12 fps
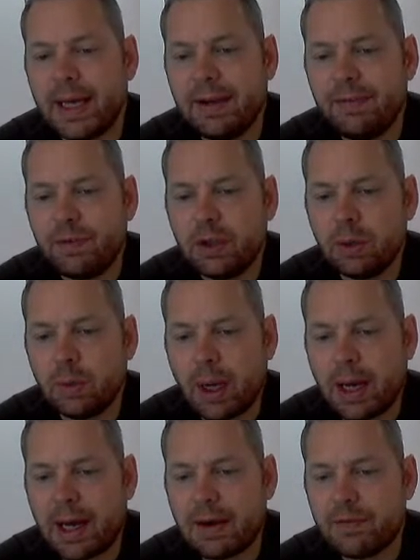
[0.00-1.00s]
If you
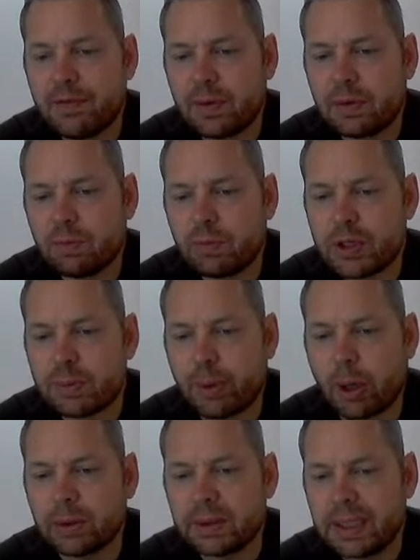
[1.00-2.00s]
have
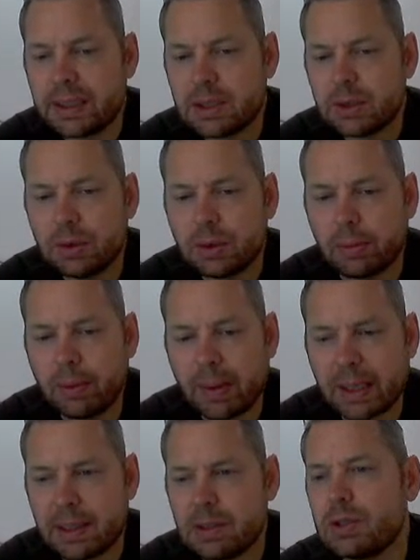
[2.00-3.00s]
responded to coming
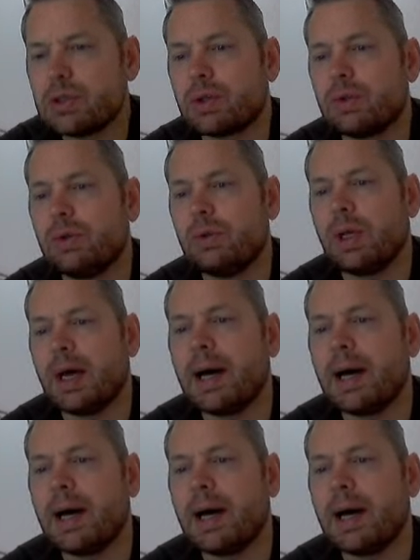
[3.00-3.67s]
back into school,